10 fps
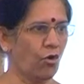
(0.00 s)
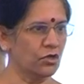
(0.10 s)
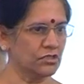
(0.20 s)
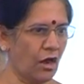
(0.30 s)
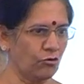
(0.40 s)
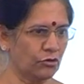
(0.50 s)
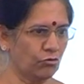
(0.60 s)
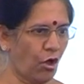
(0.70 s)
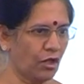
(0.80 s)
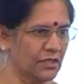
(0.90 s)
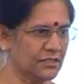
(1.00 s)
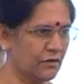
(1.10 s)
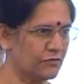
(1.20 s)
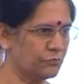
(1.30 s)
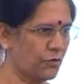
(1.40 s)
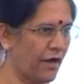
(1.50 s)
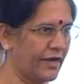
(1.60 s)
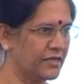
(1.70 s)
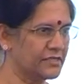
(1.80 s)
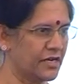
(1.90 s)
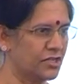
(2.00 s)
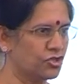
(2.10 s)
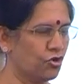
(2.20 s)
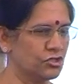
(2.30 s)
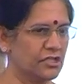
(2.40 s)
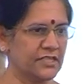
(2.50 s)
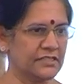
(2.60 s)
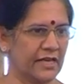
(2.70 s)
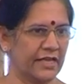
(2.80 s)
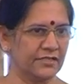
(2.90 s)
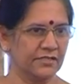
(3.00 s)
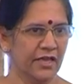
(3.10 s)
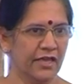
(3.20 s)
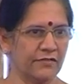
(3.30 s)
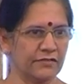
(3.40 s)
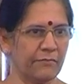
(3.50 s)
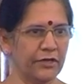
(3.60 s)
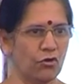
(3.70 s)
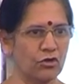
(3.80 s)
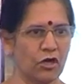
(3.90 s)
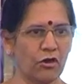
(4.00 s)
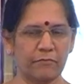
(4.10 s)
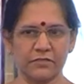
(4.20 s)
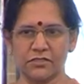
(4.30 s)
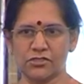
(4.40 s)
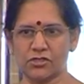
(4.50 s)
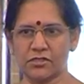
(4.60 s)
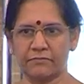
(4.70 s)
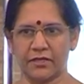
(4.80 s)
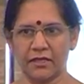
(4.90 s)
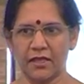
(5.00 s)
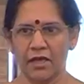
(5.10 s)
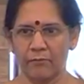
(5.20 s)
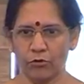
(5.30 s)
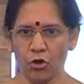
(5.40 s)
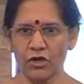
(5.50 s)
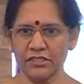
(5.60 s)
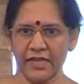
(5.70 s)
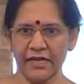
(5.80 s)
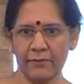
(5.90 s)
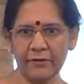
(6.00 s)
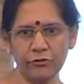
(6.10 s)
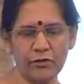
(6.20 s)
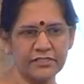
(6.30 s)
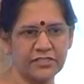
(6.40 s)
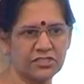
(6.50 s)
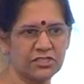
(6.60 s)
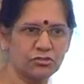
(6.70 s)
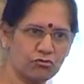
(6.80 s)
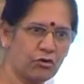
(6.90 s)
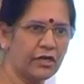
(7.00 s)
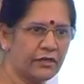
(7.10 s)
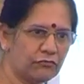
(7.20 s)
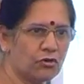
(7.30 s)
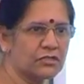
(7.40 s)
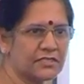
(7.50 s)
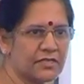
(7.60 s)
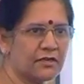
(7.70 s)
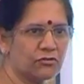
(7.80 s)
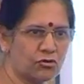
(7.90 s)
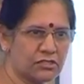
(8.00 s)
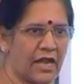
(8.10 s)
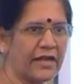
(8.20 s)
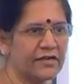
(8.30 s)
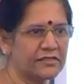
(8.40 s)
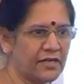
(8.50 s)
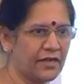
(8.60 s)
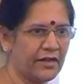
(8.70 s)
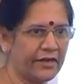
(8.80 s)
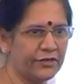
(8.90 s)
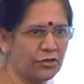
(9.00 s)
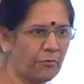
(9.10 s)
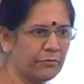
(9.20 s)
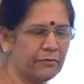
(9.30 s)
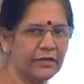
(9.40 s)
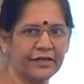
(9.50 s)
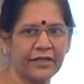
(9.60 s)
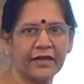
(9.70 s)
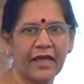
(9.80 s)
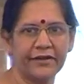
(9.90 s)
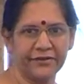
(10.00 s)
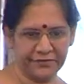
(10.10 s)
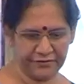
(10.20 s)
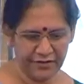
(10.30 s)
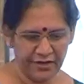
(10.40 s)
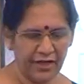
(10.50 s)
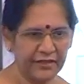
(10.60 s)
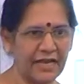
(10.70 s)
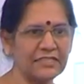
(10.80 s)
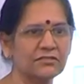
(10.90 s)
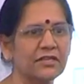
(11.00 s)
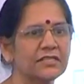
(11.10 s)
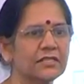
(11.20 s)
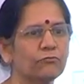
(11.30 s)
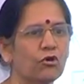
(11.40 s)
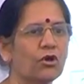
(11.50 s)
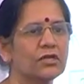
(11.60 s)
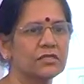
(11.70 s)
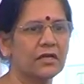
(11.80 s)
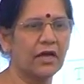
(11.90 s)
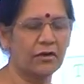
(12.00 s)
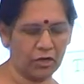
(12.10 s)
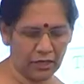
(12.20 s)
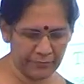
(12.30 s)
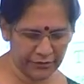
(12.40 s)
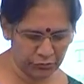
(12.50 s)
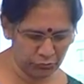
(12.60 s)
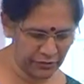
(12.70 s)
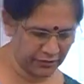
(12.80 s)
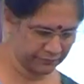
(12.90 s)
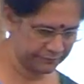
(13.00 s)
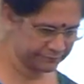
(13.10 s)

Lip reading: goes out to all the service providers and ensures the SLAs. If somebody goes out of business or something, brokers can come into existence only if those standards and interoperability are guaranteed. That's the reason brokers are not coming into being.